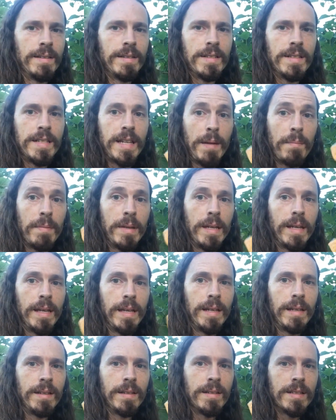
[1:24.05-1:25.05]
sent
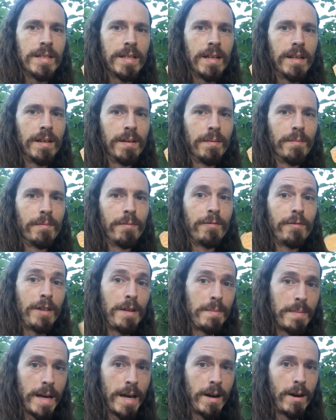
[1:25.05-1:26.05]
me some
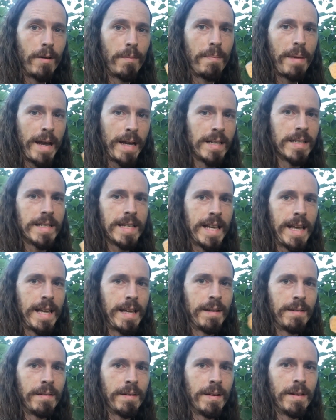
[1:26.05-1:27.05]
female
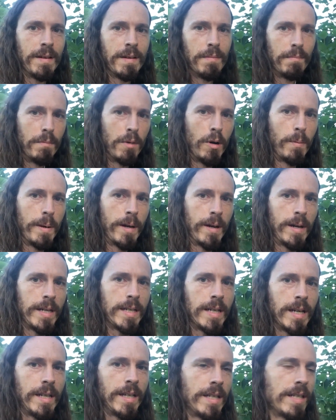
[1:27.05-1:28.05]
Pakistan mulberry
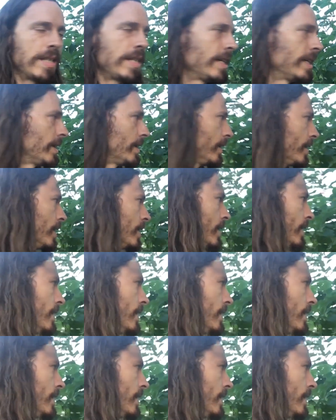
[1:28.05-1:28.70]
cuttings here.